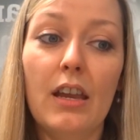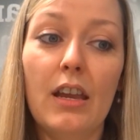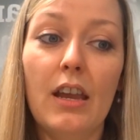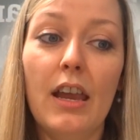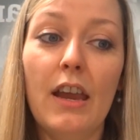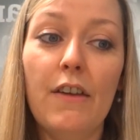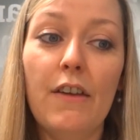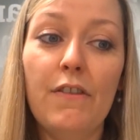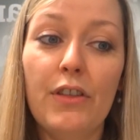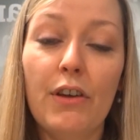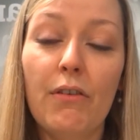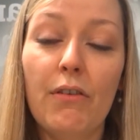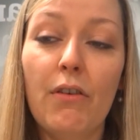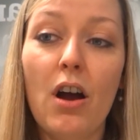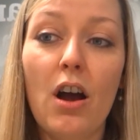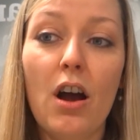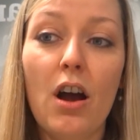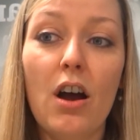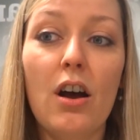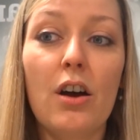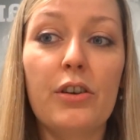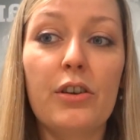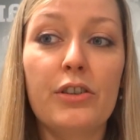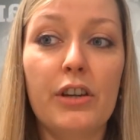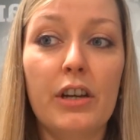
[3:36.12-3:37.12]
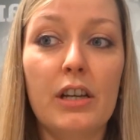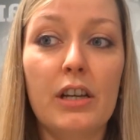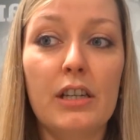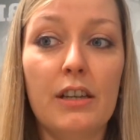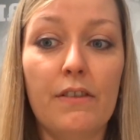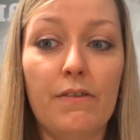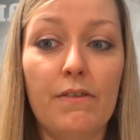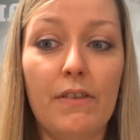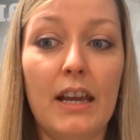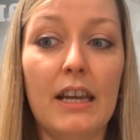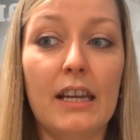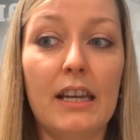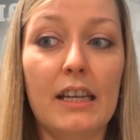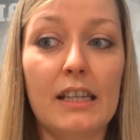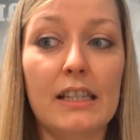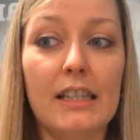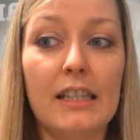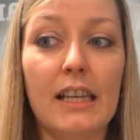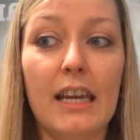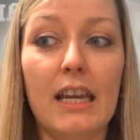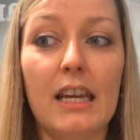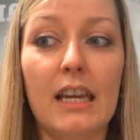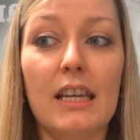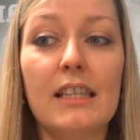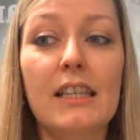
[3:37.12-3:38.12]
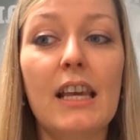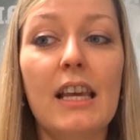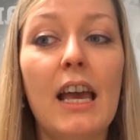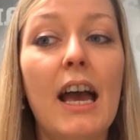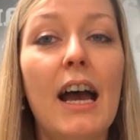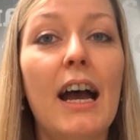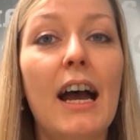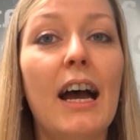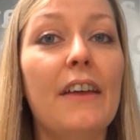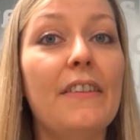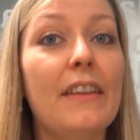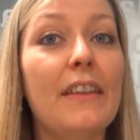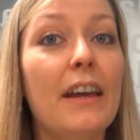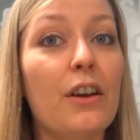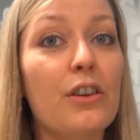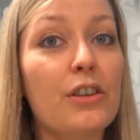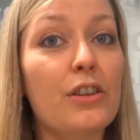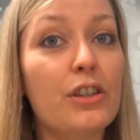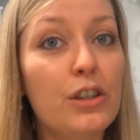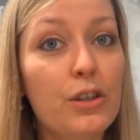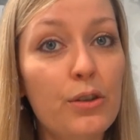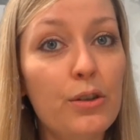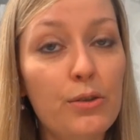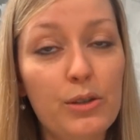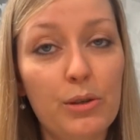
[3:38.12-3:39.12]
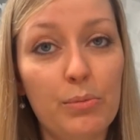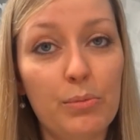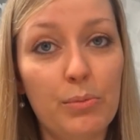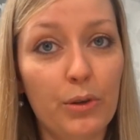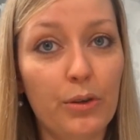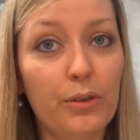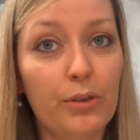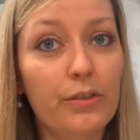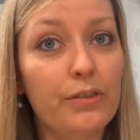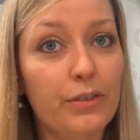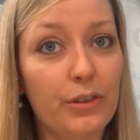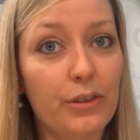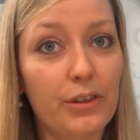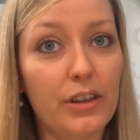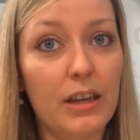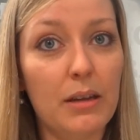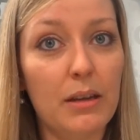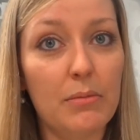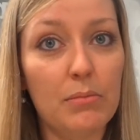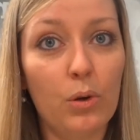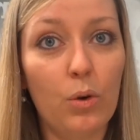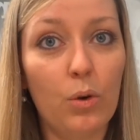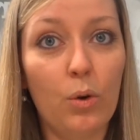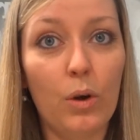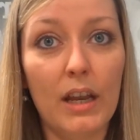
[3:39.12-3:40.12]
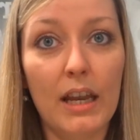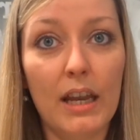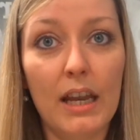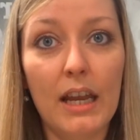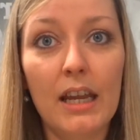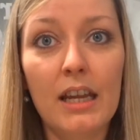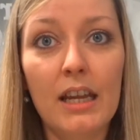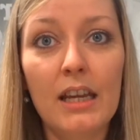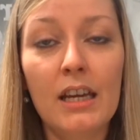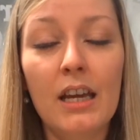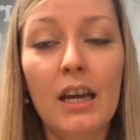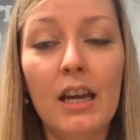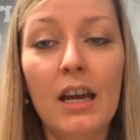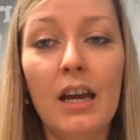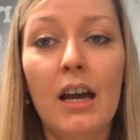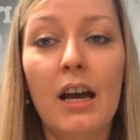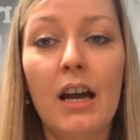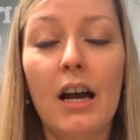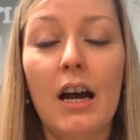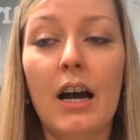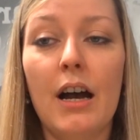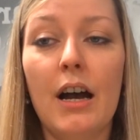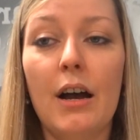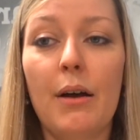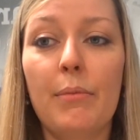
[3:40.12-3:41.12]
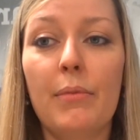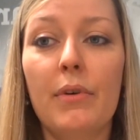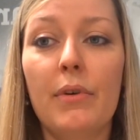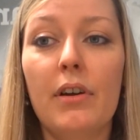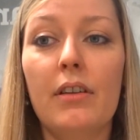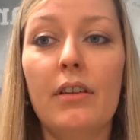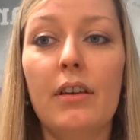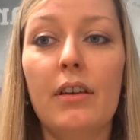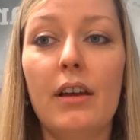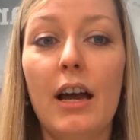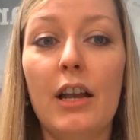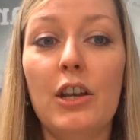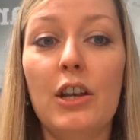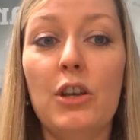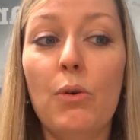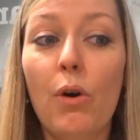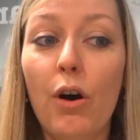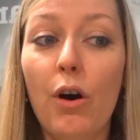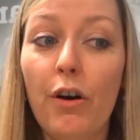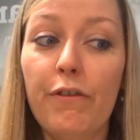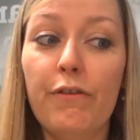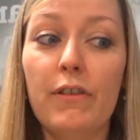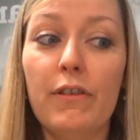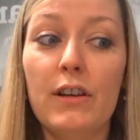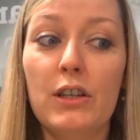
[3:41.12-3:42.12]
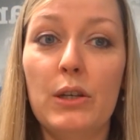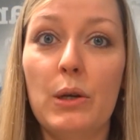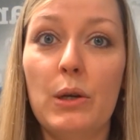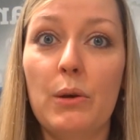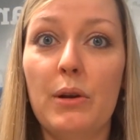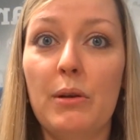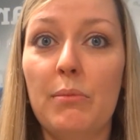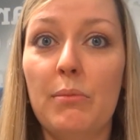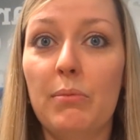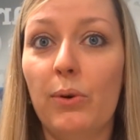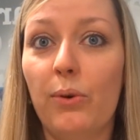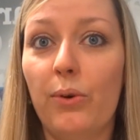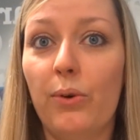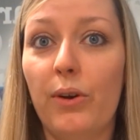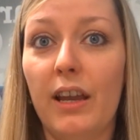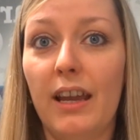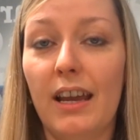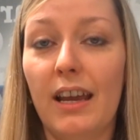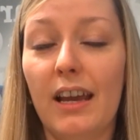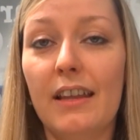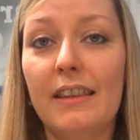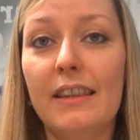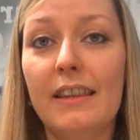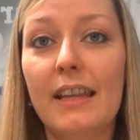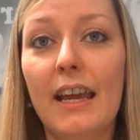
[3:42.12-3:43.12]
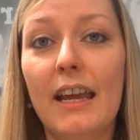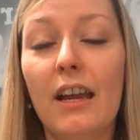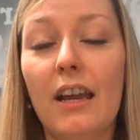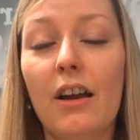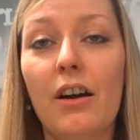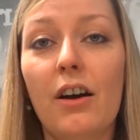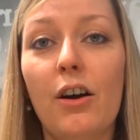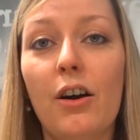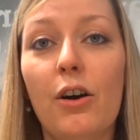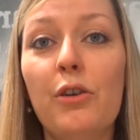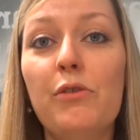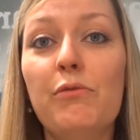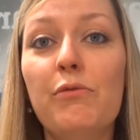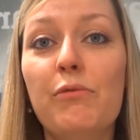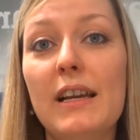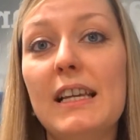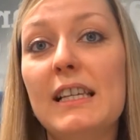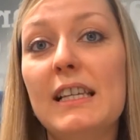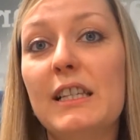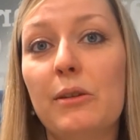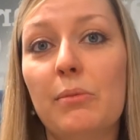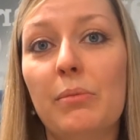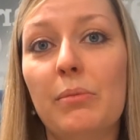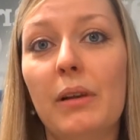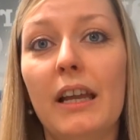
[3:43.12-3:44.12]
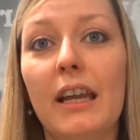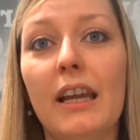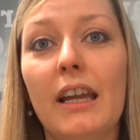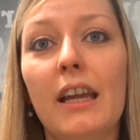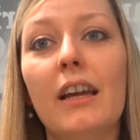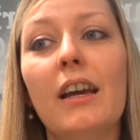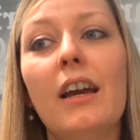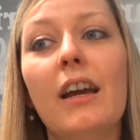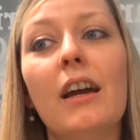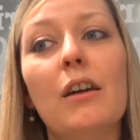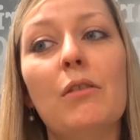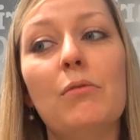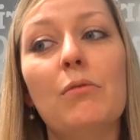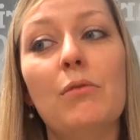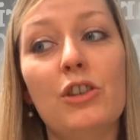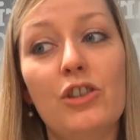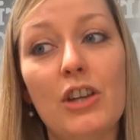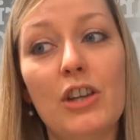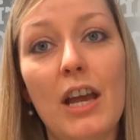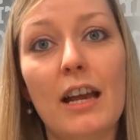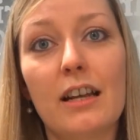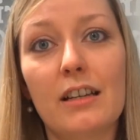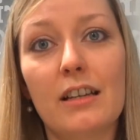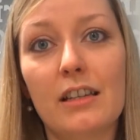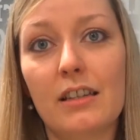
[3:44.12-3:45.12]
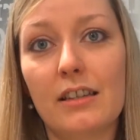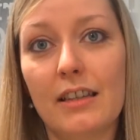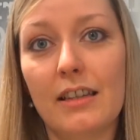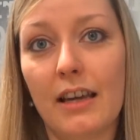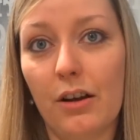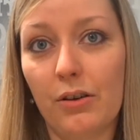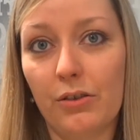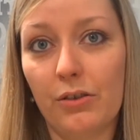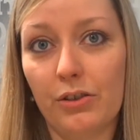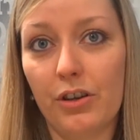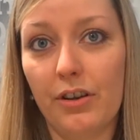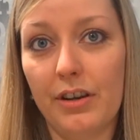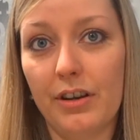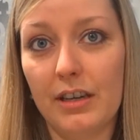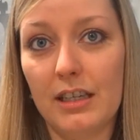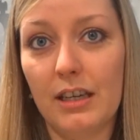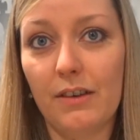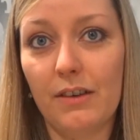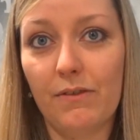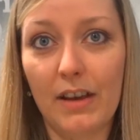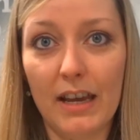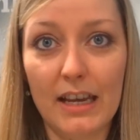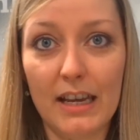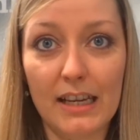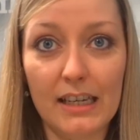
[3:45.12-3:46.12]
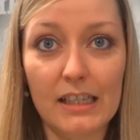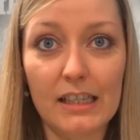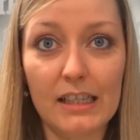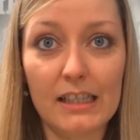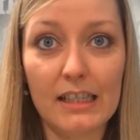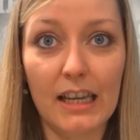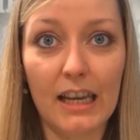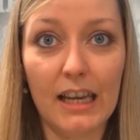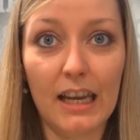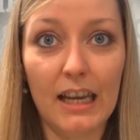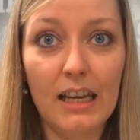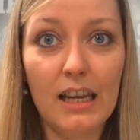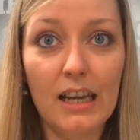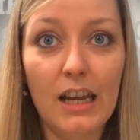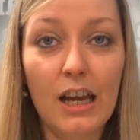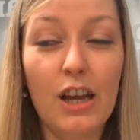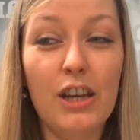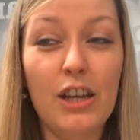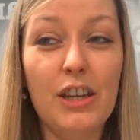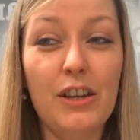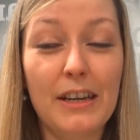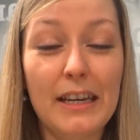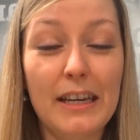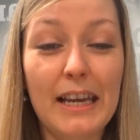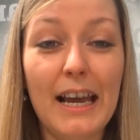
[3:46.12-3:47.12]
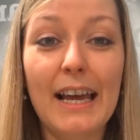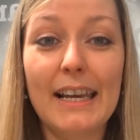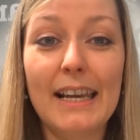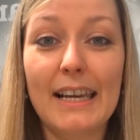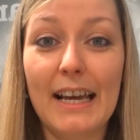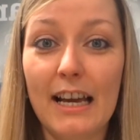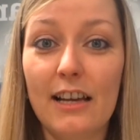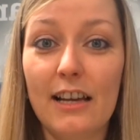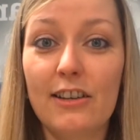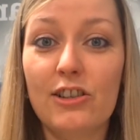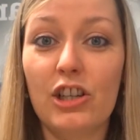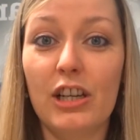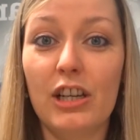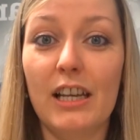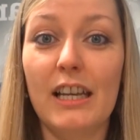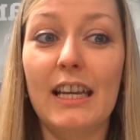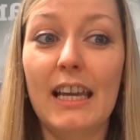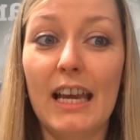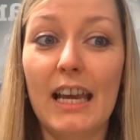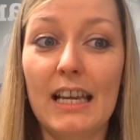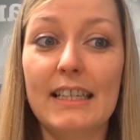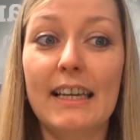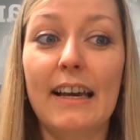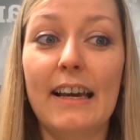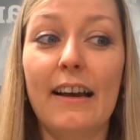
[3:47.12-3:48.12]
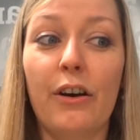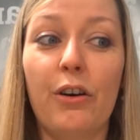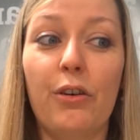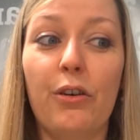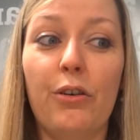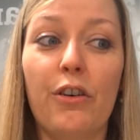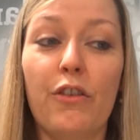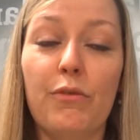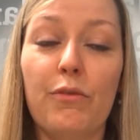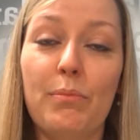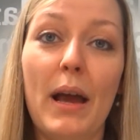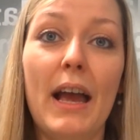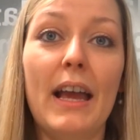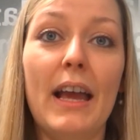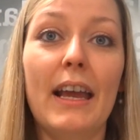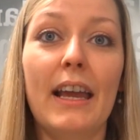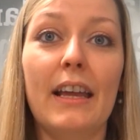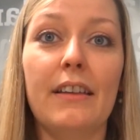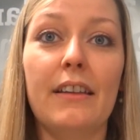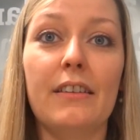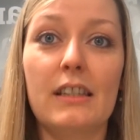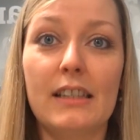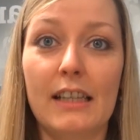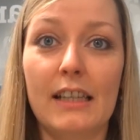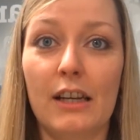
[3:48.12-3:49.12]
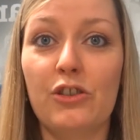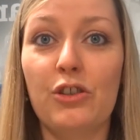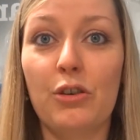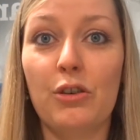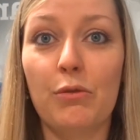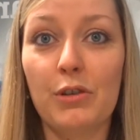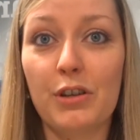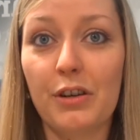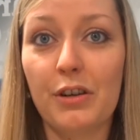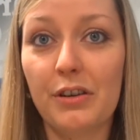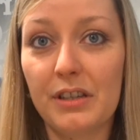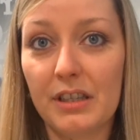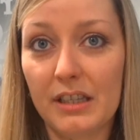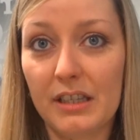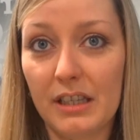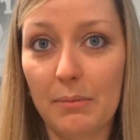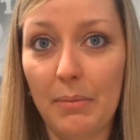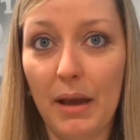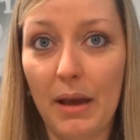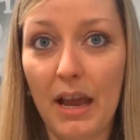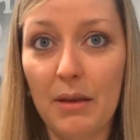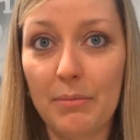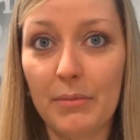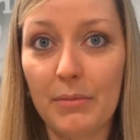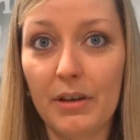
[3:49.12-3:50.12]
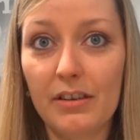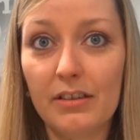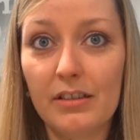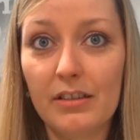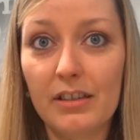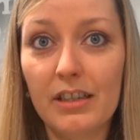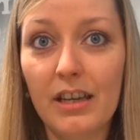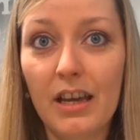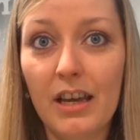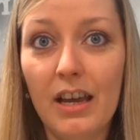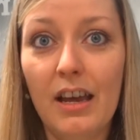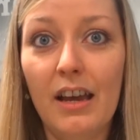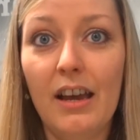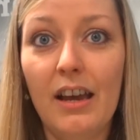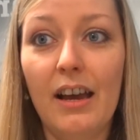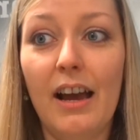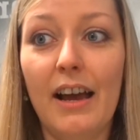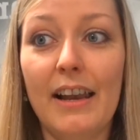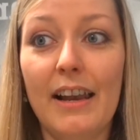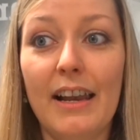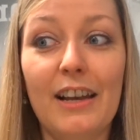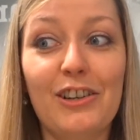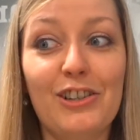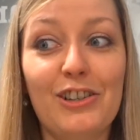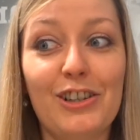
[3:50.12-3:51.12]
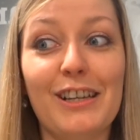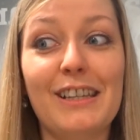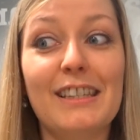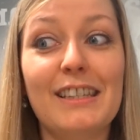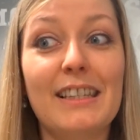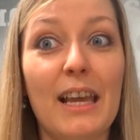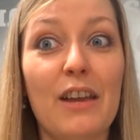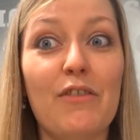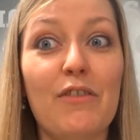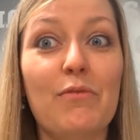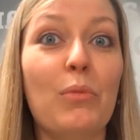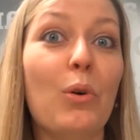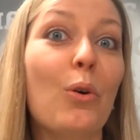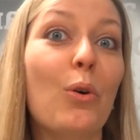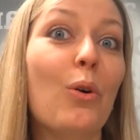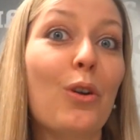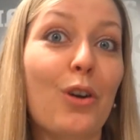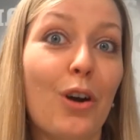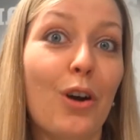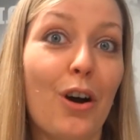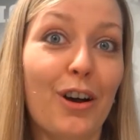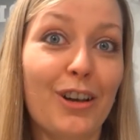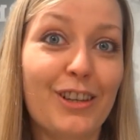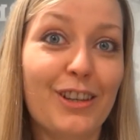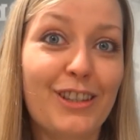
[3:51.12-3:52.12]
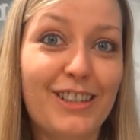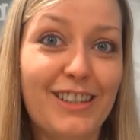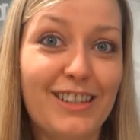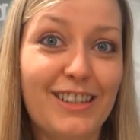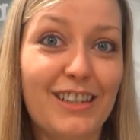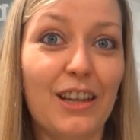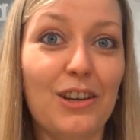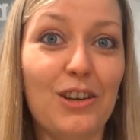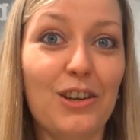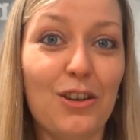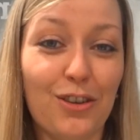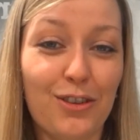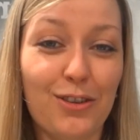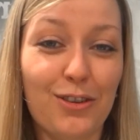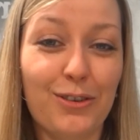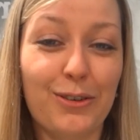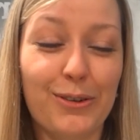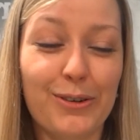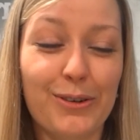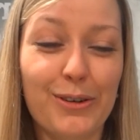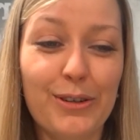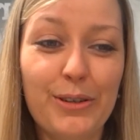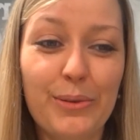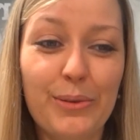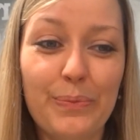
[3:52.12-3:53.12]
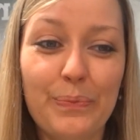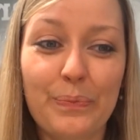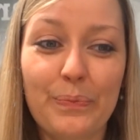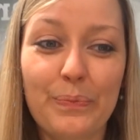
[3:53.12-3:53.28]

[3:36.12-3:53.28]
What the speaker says: If there are alternative vacancies and they are suitable for the employee, and you offer it to an employee and they unreasonably reject that alternative vacancy, you can actually get out of paying such a redundancy payment and actually save more costs than you thought.